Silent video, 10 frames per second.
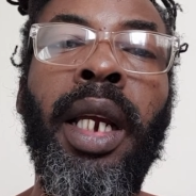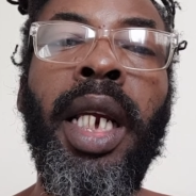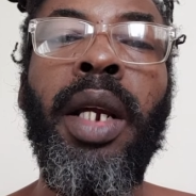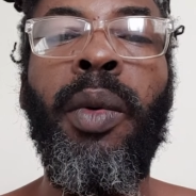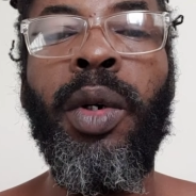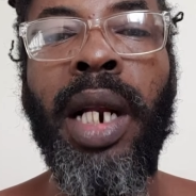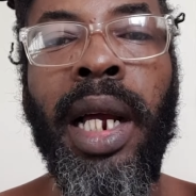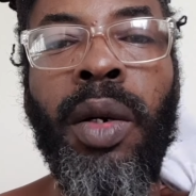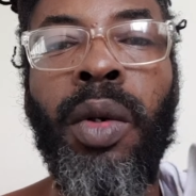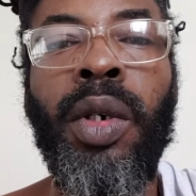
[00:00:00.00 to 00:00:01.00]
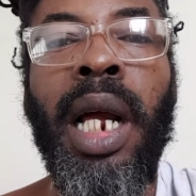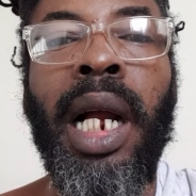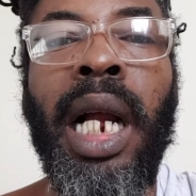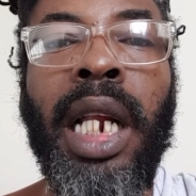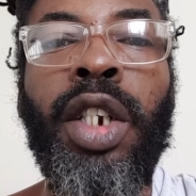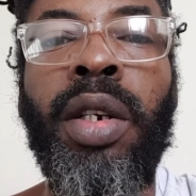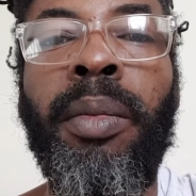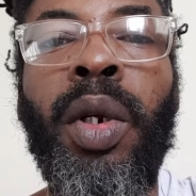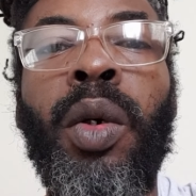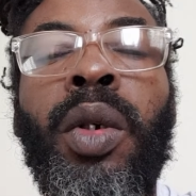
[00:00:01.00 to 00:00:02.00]
You wanna do? You wanna
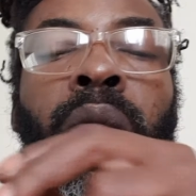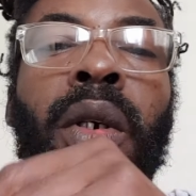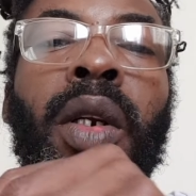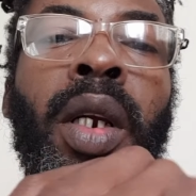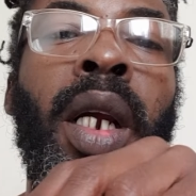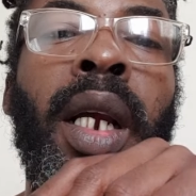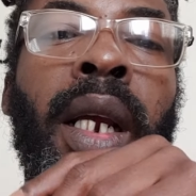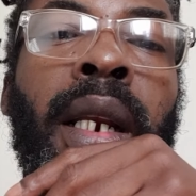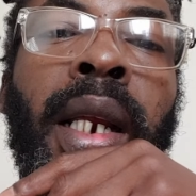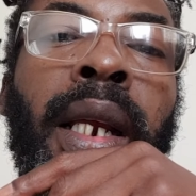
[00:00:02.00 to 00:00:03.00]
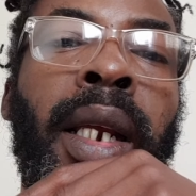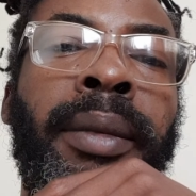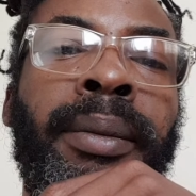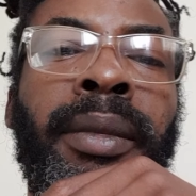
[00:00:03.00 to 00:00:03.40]
contribute to the